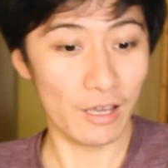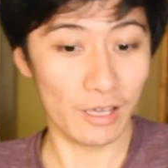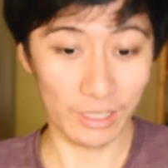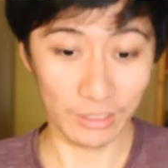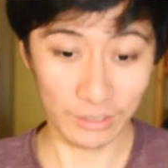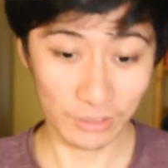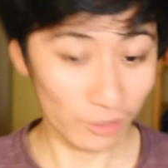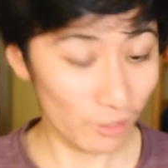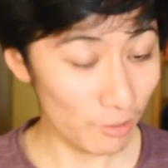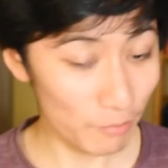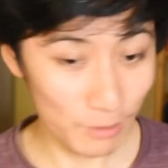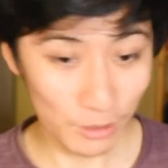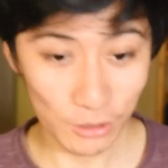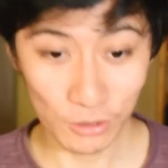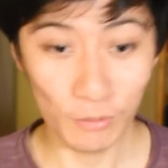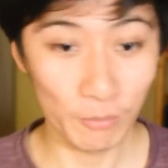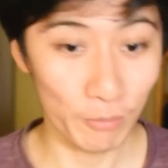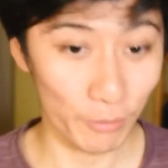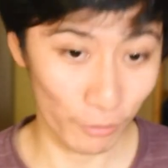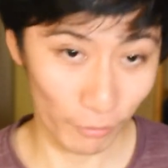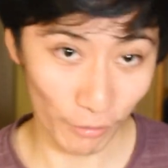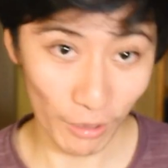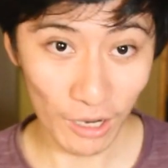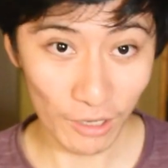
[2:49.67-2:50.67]
it's gonna be
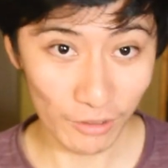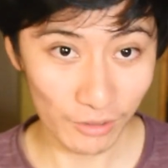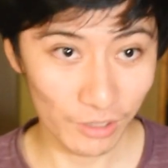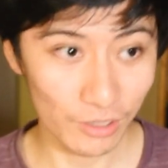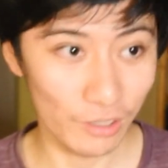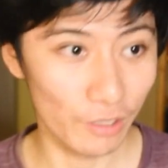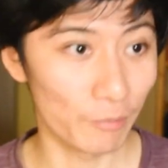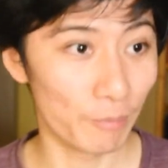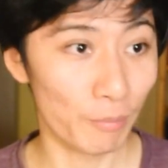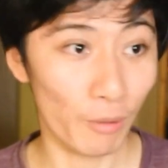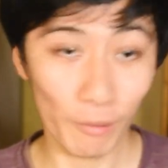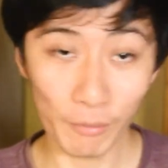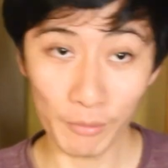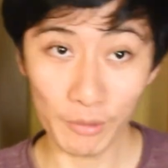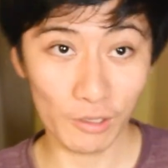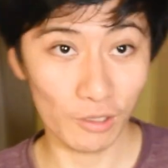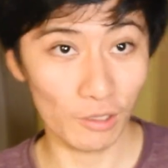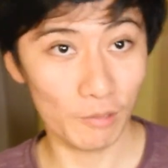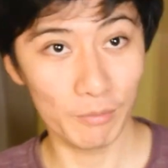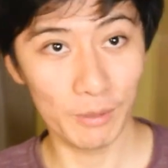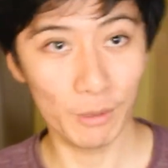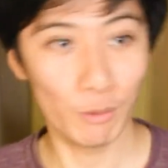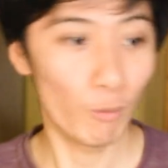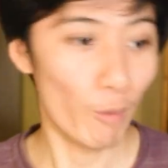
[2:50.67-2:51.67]
super crowded and you're probably
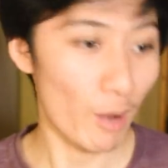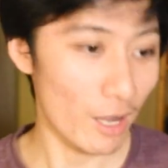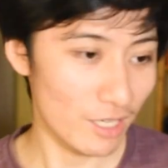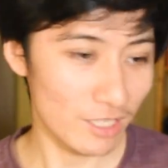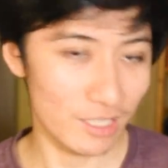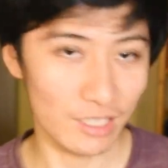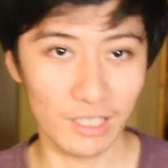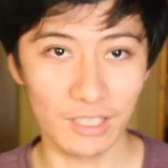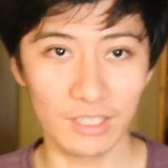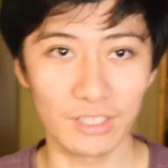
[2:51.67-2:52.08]
gonna be waiting,